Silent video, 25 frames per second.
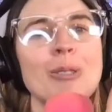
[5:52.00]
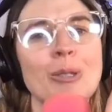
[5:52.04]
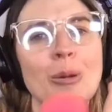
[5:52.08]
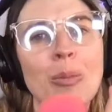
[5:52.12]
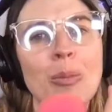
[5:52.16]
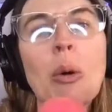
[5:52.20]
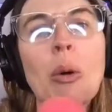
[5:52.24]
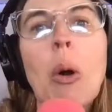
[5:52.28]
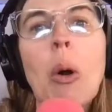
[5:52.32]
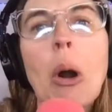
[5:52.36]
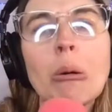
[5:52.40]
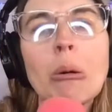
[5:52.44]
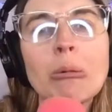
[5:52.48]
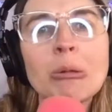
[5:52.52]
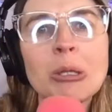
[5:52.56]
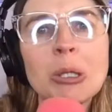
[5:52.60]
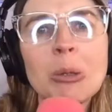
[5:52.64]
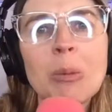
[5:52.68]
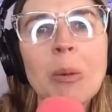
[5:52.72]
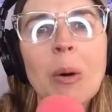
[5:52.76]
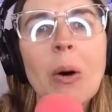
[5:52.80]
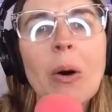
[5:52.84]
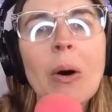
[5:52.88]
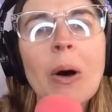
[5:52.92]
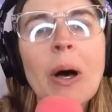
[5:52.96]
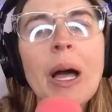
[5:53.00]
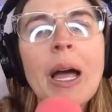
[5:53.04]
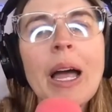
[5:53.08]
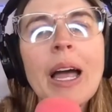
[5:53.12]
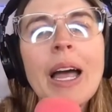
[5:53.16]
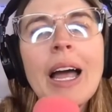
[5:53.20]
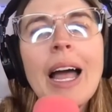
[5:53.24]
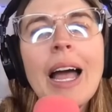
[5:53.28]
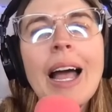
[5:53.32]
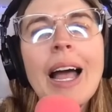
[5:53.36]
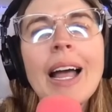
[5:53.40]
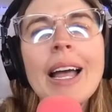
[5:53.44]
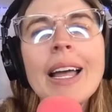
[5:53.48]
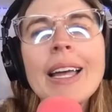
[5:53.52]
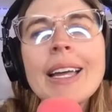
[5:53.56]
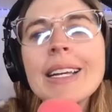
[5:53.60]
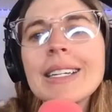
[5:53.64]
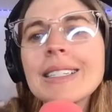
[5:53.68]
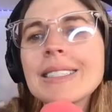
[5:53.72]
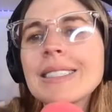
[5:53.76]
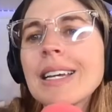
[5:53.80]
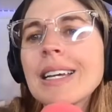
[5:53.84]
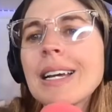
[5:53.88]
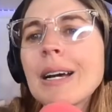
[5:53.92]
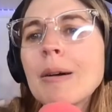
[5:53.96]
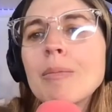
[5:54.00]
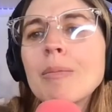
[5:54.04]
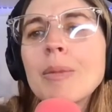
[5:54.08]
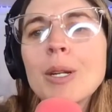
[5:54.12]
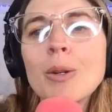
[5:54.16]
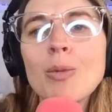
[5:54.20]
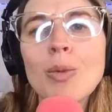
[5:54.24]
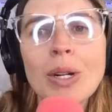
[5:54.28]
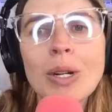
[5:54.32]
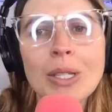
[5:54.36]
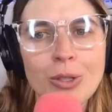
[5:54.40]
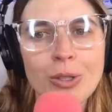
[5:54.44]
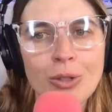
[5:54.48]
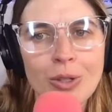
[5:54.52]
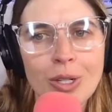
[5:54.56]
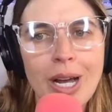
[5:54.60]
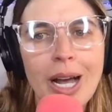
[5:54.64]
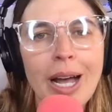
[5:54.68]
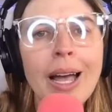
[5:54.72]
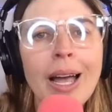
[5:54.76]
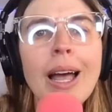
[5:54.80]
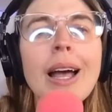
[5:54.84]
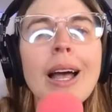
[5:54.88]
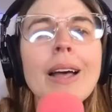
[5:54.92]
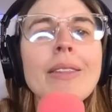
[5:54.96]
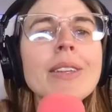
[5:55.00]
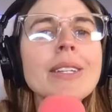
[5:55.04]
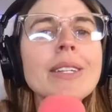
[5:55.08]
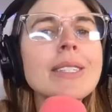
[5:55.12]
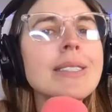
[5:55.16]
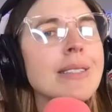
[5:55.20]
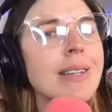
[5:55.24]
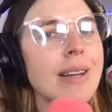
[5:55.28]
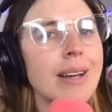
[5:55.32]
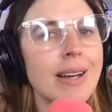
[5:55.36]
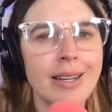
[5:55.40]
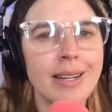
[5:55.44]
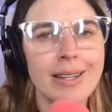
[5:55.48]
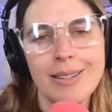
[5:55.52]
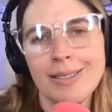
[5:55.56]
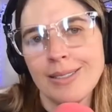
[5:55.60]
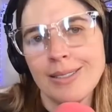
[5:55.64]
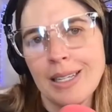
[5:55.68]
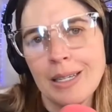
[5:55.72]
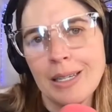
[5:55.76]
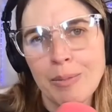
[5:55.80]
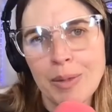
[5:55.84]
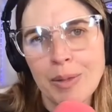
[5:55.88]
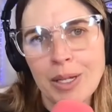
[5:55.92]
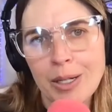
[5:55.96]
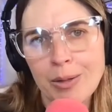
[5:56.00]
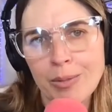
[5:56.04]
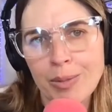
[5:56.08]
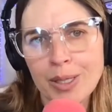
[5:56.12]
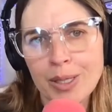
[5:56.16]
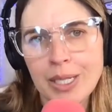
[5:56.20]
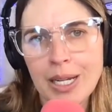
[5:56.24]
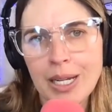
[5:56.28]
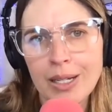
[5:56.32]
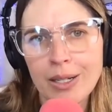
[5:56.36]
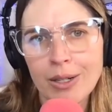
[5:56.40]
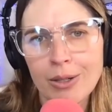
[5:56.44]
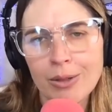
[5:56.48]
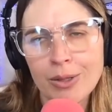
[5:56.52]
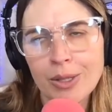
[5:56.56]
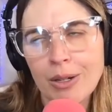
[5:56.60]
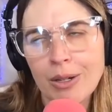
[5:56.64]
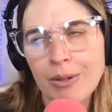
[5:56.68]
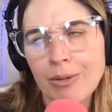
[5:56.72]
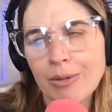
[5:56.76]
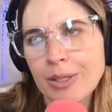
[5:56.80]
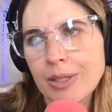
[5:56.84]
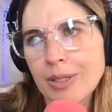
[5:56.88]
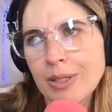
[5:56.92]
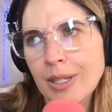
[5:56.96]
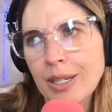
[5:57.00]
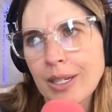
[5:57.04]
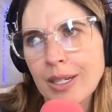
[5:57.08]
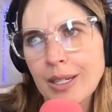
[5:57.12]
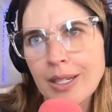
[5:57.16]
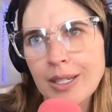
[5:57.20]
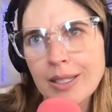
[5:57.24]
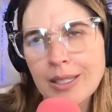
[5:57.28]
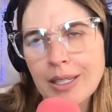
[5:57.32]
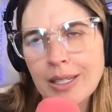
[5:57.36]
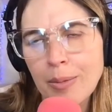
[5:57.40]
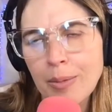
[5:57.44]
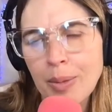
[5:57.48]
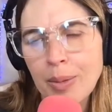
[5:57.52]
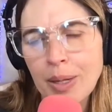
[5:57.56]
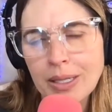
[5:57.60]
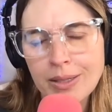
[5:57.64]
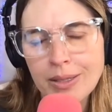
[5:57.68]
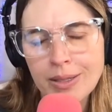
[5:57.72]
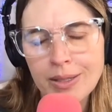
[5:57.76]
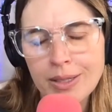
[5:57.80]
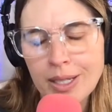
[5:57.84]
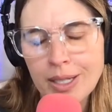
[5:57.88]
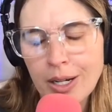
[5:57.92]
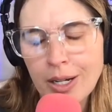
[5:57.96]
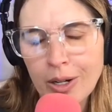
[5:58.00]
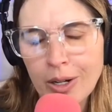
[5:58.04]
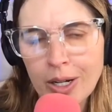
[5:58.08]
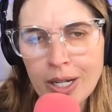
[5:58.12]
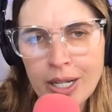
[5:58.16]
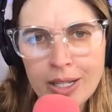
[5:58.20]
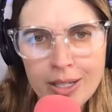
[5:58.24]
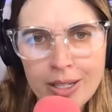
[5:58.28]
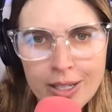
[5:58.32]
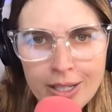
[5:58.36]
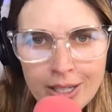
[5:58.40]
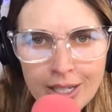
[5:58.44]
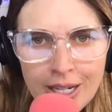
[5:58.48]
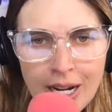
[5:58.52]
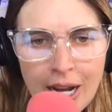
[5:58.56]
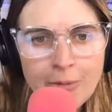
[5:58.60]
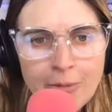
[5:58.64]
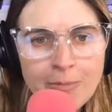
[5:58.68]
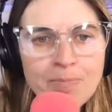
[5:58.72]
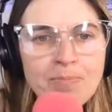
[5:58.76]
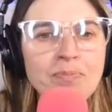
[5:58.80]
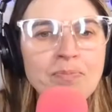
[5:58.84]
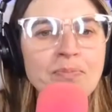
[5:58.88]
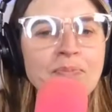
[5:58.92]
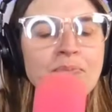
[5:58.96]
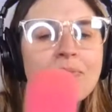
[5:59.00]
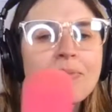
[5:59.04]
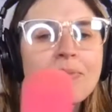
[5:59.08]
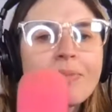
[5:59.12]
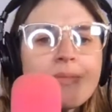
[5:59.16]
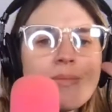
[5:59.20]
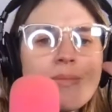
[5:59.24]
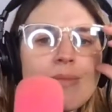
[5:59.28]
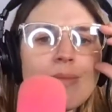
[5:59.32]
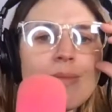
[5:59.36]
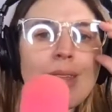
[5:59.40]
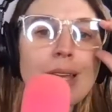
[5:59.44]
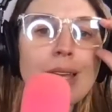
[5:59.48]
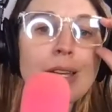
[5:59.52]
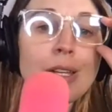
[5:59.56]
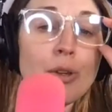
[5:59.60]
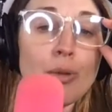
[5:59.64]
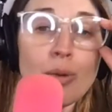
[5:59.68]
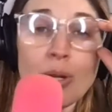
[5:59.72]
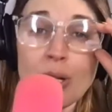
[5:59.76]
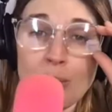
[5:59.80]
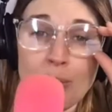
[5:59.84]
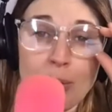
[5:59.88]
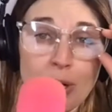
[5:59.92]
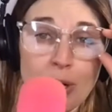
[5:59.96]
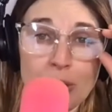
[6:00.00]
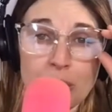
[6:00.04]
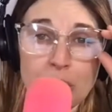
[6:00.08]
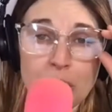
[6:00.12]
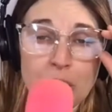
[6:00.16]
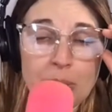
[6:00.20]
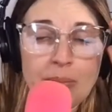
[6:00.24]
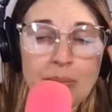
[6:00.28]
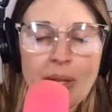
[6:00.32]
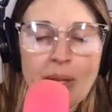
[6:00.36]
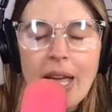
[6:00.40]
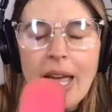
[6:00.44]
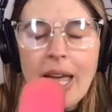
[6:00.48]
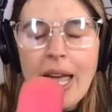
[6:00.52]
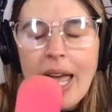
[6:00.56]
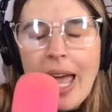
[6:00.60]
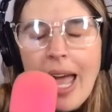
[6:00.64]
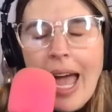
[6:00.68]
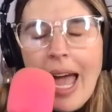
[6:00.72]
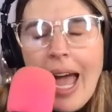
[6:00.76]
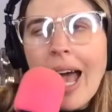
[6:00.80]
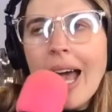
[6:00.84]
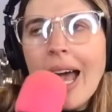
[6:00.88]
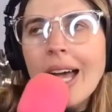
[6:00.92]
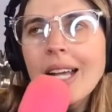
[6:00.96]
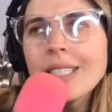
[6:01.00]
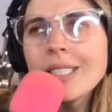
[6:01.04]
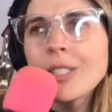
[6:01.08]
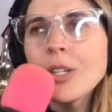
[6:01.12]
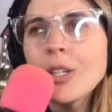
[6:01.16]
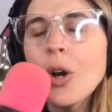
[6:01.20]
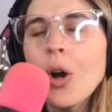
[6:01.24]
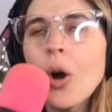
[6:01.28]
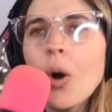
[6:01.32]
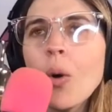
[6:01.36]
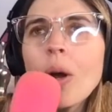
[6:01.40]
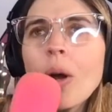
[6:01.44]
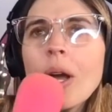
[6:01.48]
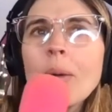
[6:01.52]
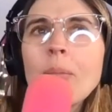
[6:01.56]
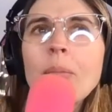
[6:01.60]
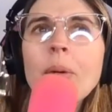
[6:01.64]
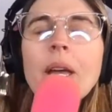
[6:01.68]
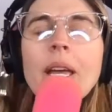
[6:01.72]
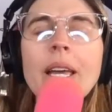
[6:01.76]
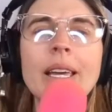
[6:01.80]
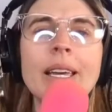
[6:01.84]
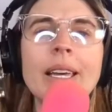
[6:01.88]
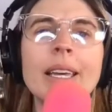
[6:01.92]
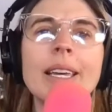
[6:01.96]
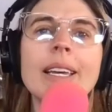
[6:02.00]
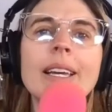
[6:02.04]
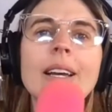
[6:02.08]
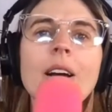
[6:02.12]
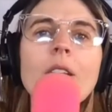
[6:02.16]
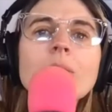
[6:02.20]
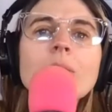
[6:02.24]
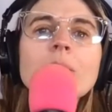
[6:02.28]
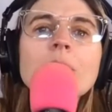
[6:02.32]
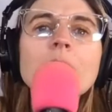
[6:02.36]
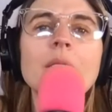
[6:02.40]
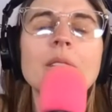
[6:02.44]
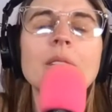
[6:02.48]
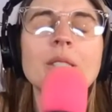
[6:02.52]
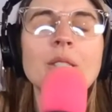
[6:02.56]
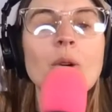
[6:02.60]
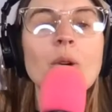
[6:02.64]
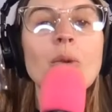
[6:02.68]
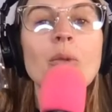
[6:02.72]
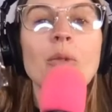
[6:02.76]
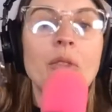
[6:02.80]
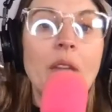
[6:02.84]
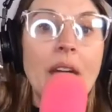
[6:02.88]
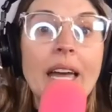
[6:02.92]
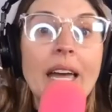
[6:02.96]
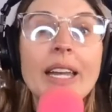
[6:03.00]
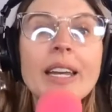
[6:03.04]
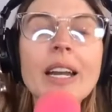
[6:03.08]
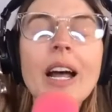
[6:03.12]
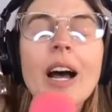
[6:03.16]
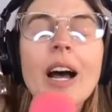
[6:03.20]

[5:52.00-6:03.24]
most approachable. He's like a Midwestern guy. This guy is like meat and potatoes. only. Lee, he's like a pescatarian, you know? You can approach him. So he goes, so then a